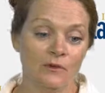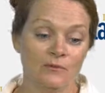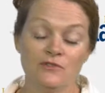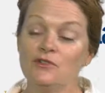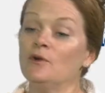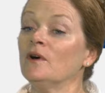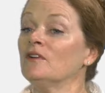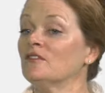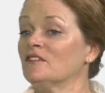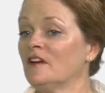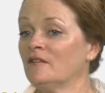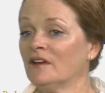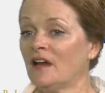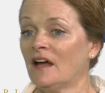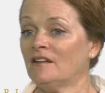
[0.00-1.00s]

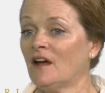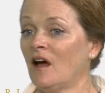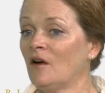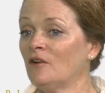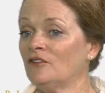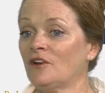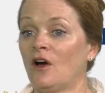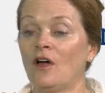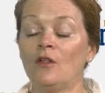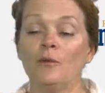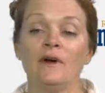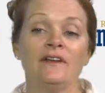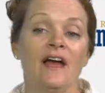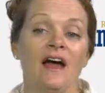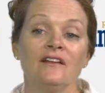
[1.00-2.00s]
$279 all the
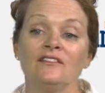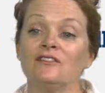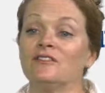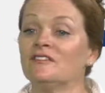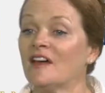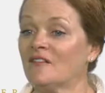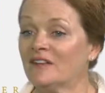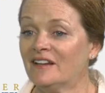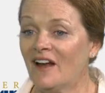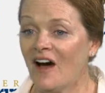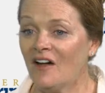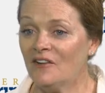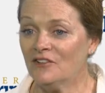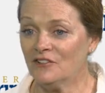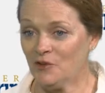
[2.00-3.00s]
way down to
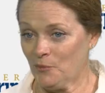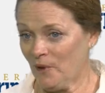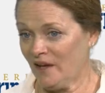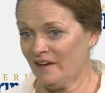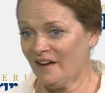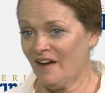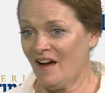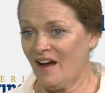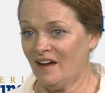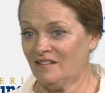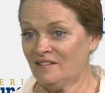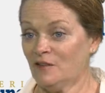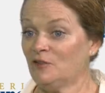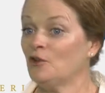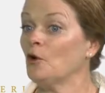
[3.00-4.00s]
$70 depending
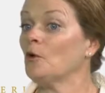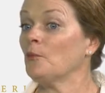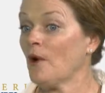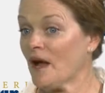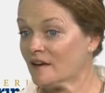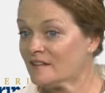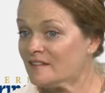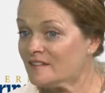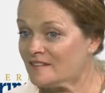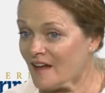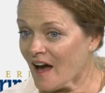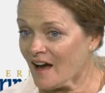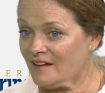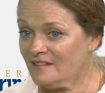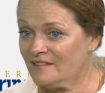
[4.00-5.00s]
on your practice
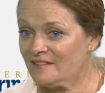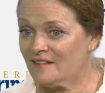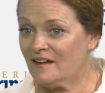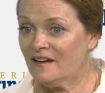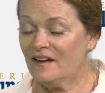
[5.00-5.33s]
size.